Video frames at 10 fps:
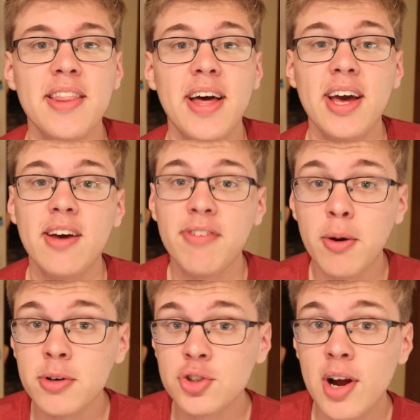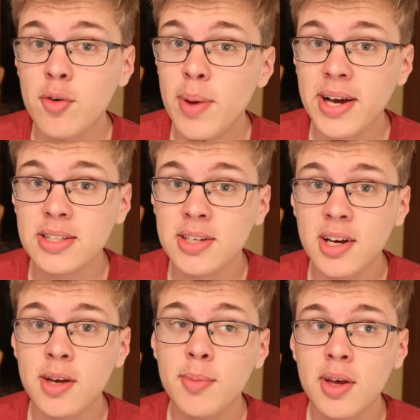that if I were to travel back in
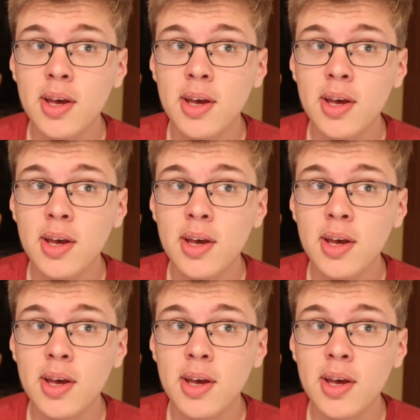time,